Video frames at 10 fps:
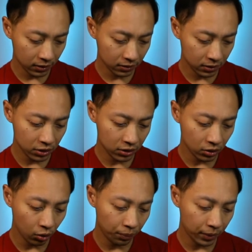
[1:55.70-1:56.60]
just
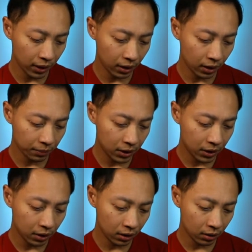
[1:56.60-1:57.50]
open it up
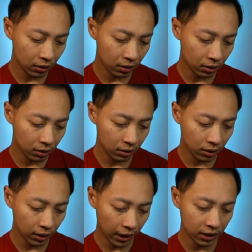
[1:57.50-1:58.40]
here,
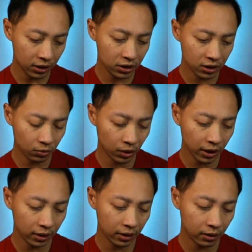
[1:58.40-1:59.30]
and just
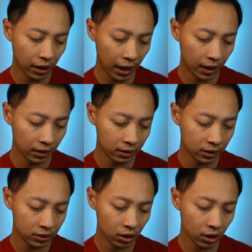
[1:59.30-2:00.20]
right there at the
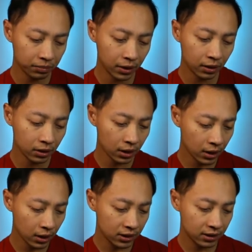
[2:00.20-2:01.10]
top there,
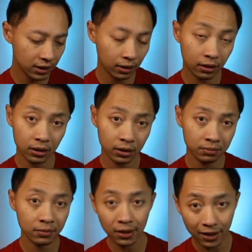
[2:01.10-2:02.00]

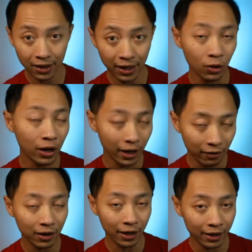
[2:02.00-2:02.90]
Stellarium. I know I
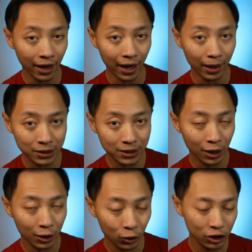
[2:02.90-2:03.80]
have a of apps,
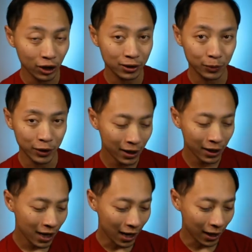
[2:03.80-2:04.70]
don't judge me.
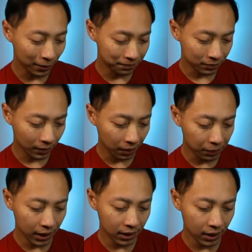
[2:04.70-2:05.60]

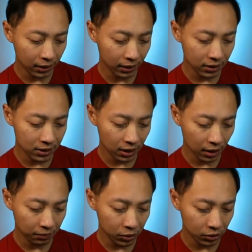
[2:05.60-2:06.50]
But yeah, there's
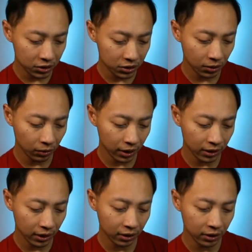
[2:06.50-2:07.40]
you could see right
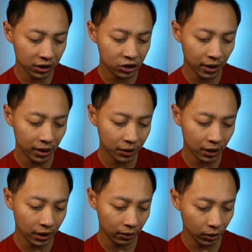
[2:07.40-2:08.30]
there the
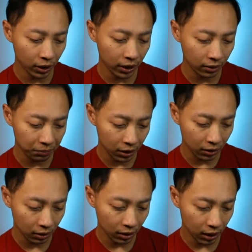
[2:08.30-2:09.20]
Gemini right in the
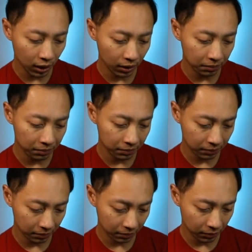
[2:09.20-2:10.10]
middle,
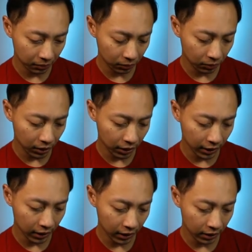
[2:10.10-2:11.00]

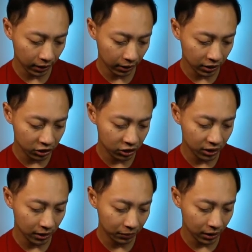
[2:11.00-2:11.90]
right there, the
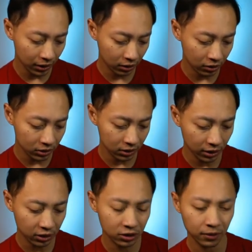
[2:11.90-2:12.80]
Gemini
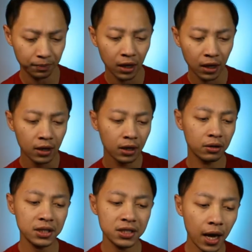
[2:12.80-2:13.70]
constellation. Now
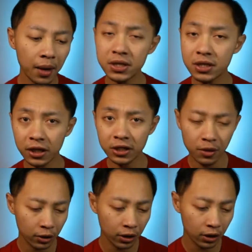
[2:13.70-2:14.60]
this app is actually
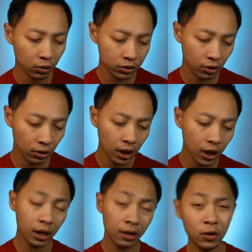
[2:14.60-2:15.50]
pretty cool. So
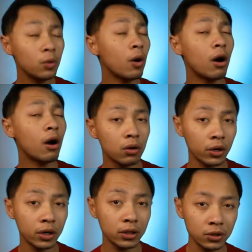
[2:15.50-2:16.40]
if you are
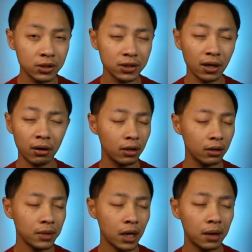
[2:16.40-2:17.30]
going to use
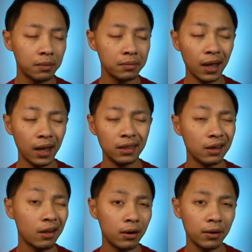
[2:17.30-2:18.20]
Stellarium, I think
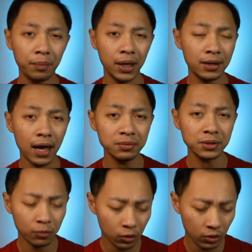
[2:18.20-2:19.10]
there are paid apps.
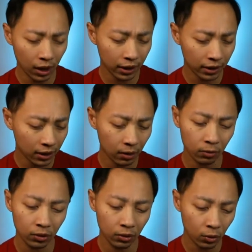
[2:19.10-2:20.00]
I
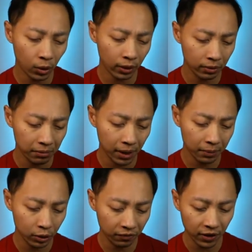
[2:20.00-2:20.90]
can't quite
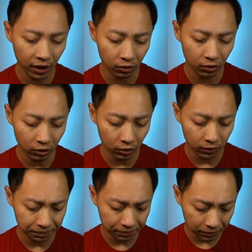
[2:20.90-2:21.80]
remember if they are or
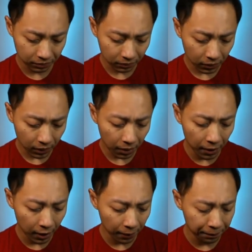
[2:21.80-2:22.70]

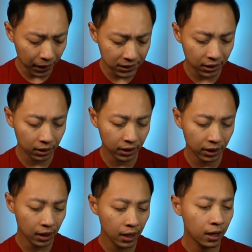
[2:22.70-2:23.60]
not. Basically,
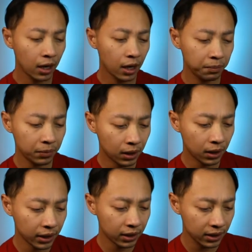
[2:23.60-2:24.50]

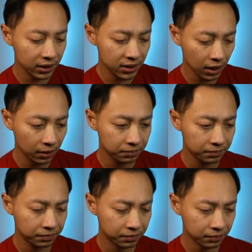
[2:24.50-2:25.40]
click this
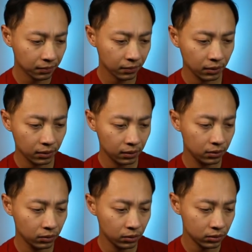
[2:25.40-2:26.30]

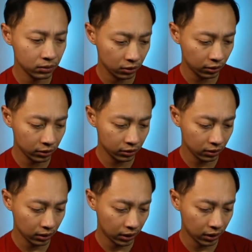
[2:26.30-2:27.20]
oh sorry
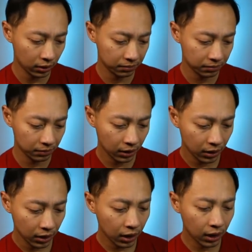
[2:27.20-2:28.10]

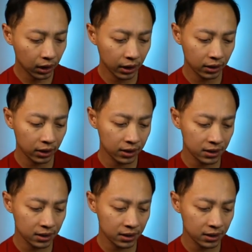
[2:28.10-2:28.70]
click this